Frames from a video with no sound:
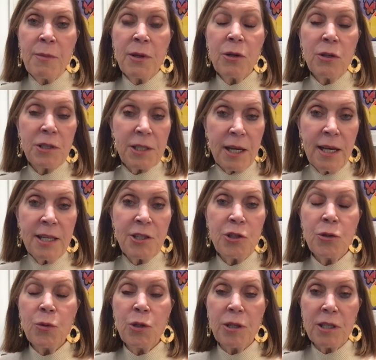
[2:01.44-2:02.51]
because, as
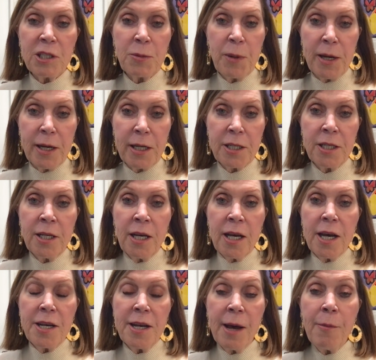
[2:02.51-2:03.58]
you would expect,
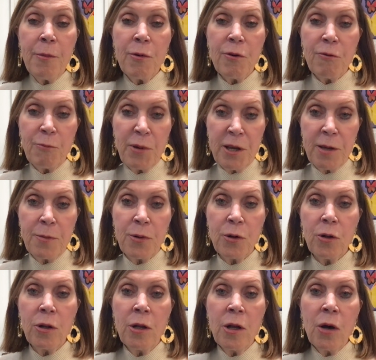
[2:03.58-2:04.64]
a number of
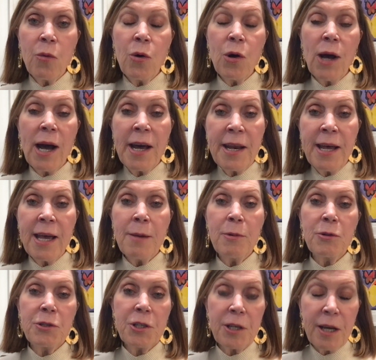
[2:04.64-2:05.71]
people were
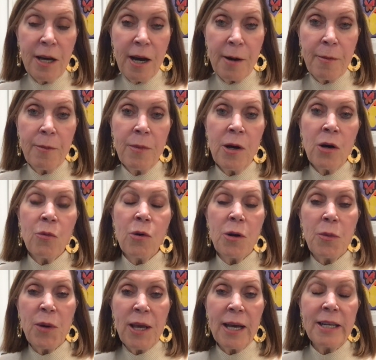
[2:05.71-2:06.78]
unable to come
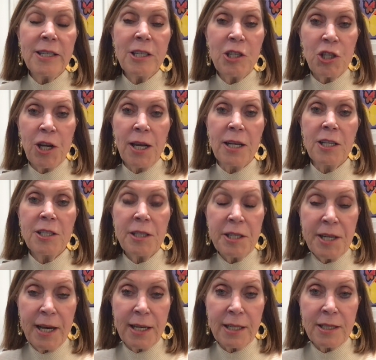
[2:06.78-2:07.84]
when we had to change the
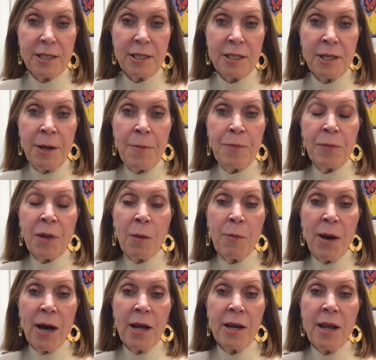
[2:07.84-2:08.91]
dates.
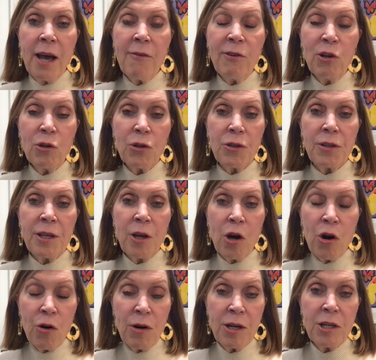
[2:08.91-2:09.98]
But have a look at the
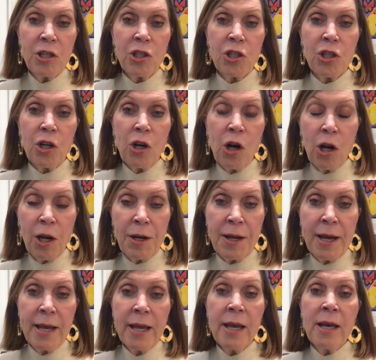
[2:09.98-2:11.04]
Orange
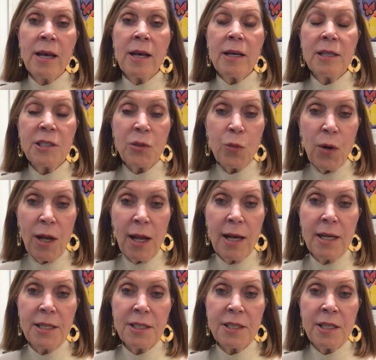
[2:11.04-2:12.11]
holiday as well
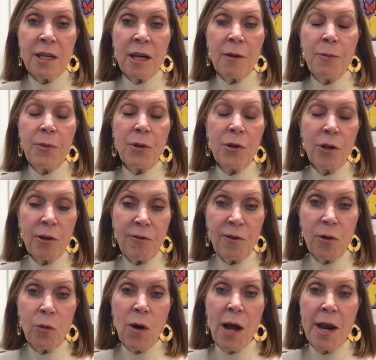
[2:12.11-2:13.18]
as a
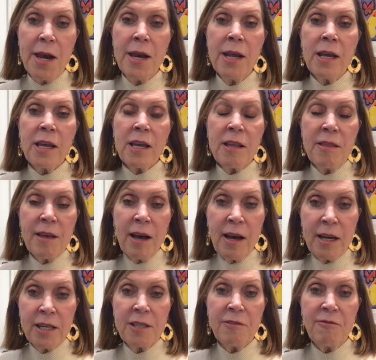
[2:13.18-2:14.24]
beautiful one in the
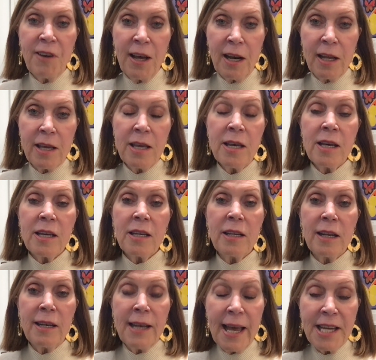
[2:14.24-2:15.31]
Hunter Valley
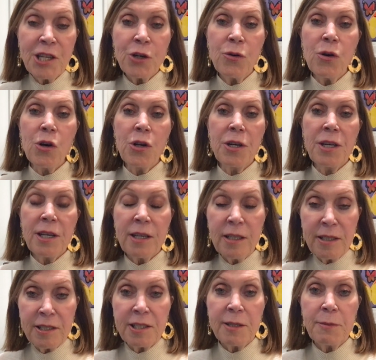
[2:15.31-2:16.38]
later on
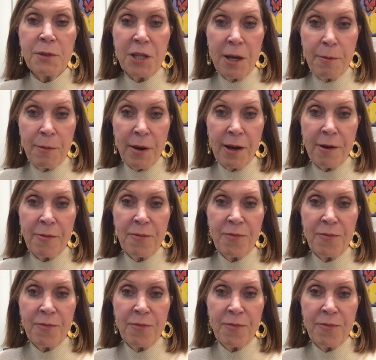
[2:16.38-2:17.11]
in September.